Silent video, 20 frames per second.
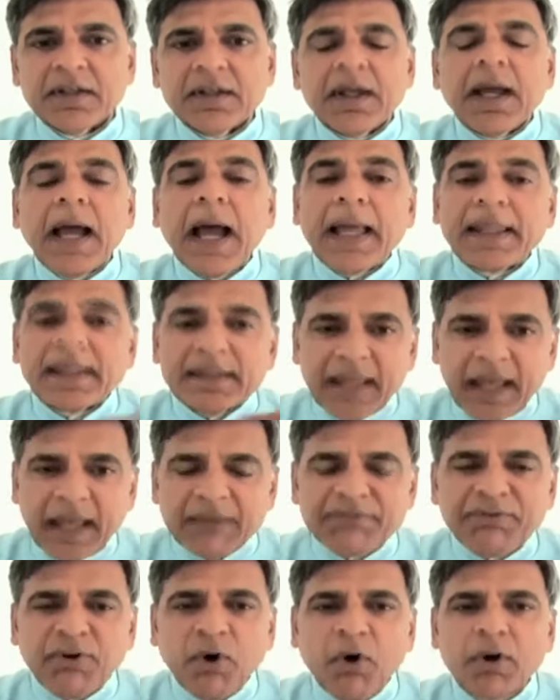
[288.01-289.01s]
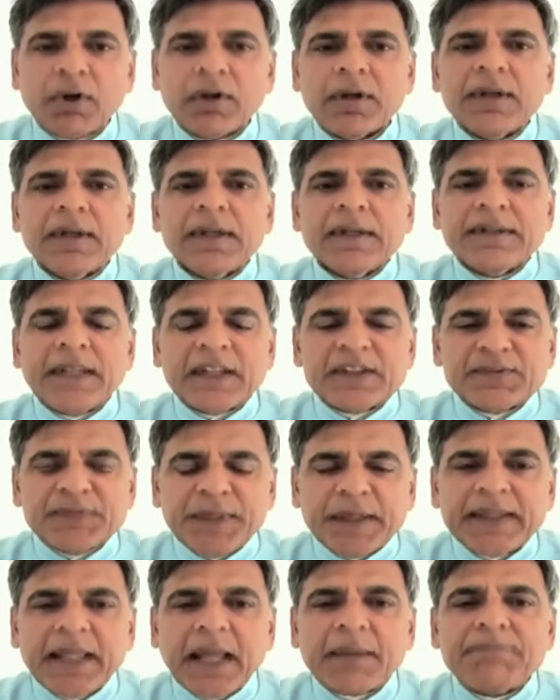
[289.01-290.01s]
And therefore, there's been
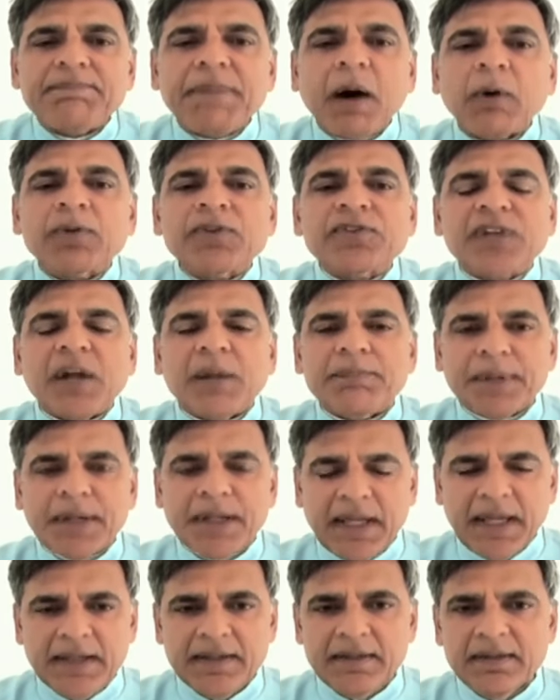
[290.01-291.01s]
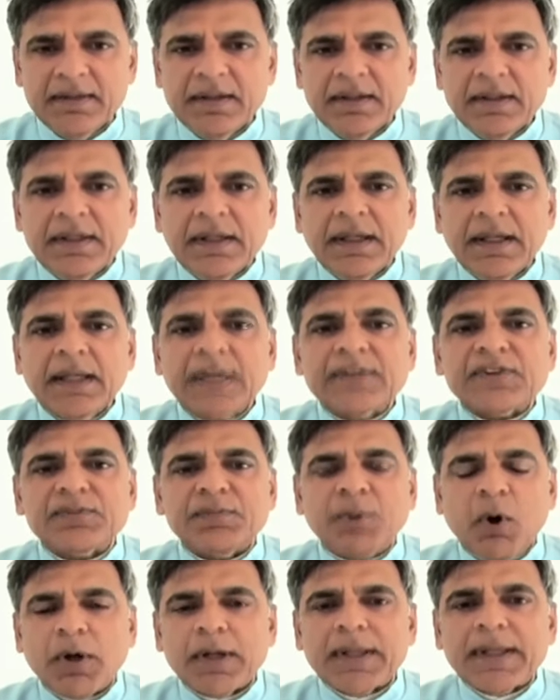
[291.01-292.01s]
that bounce up again in
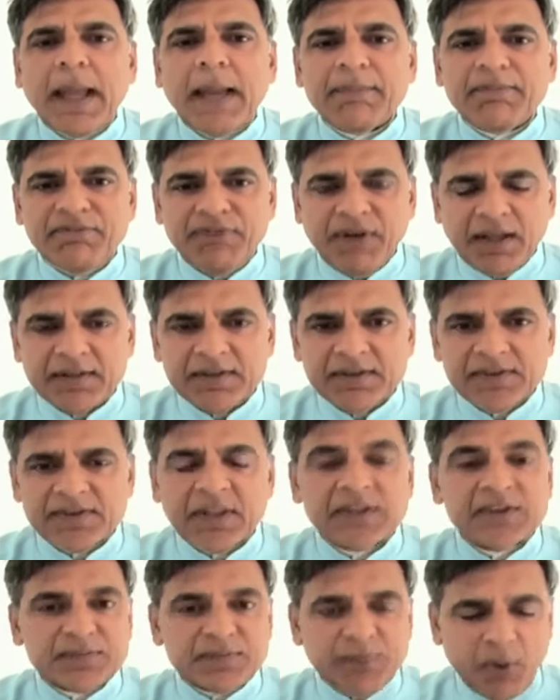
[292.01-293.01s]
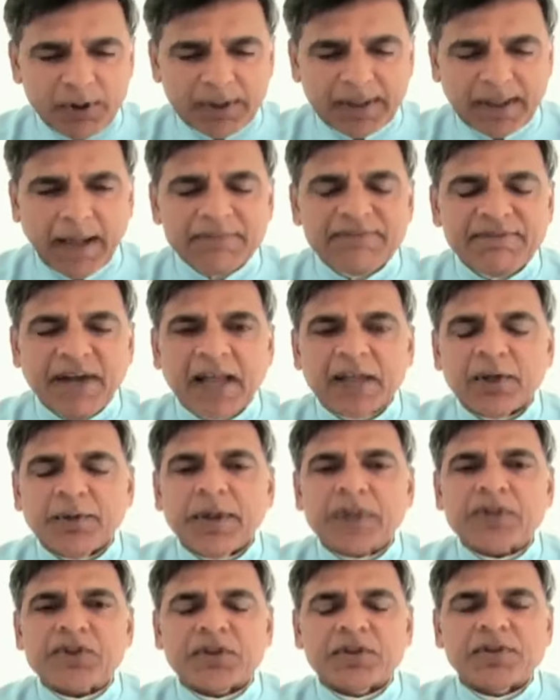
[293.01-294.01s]
small cap funds, in small cap
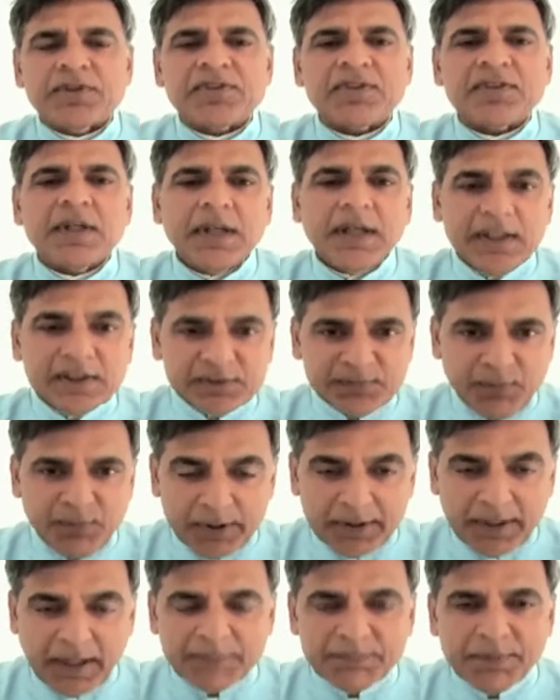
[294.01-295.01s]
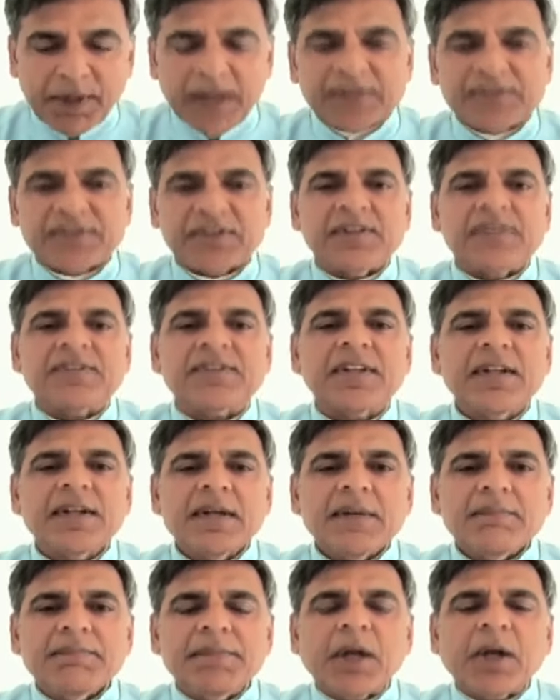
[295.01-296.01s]
valuations, in small cap prices,
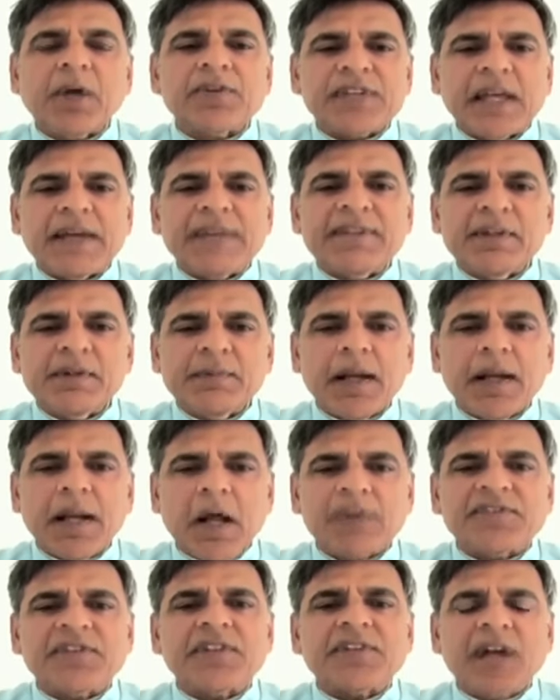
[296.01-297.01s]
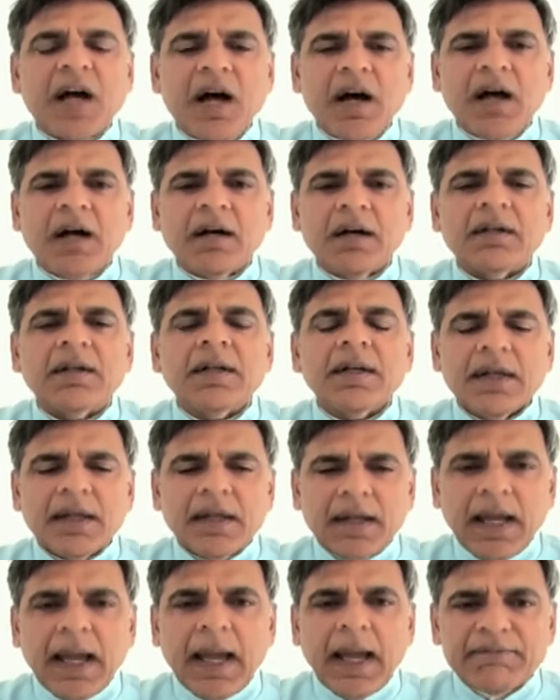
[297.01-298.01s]
because everyone now says, aha,
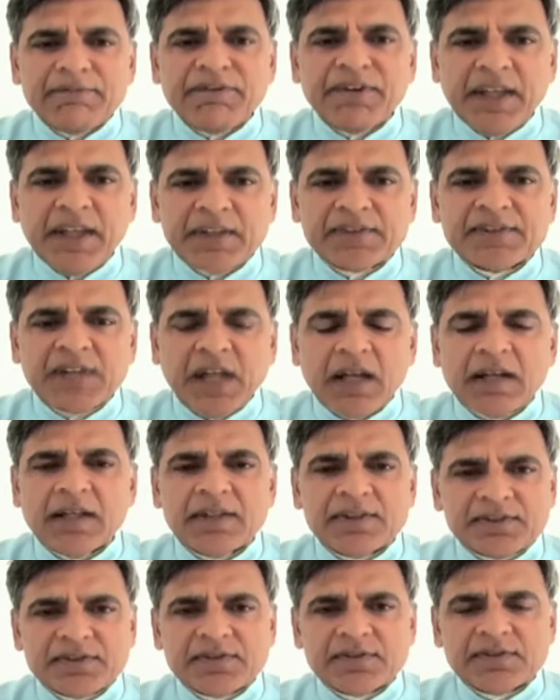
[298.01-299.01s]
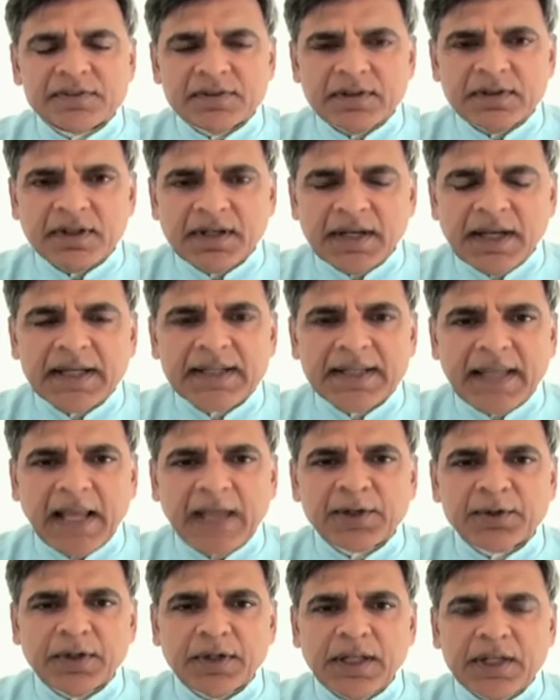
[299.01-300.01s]
uh-huh, AMFI has done its great
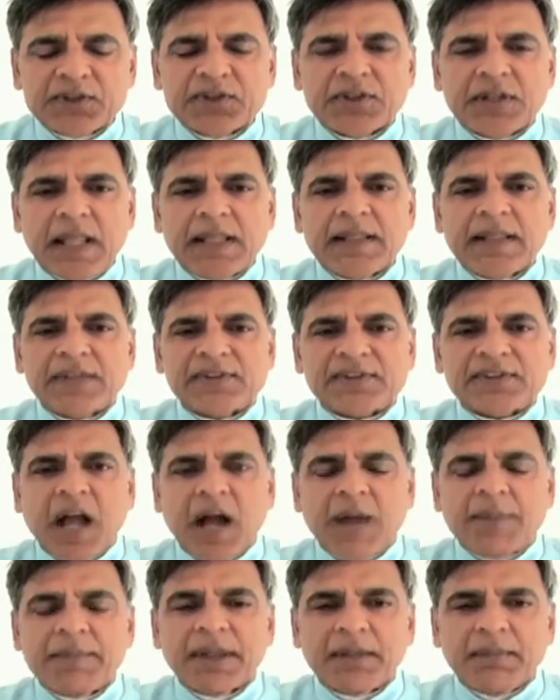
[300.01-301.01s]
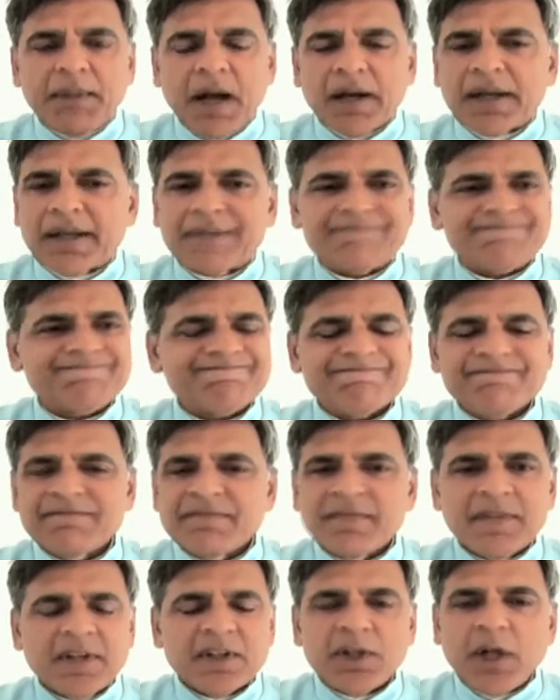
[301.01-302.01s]
calculation and there's calm in the market.
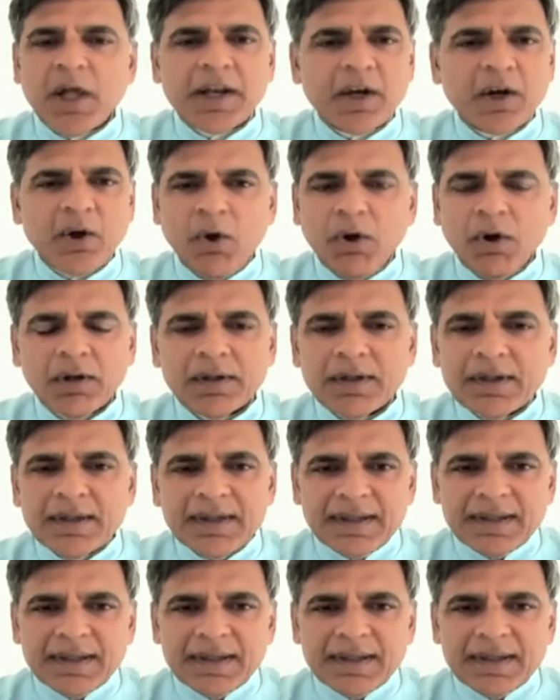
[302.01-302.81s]
Not at all.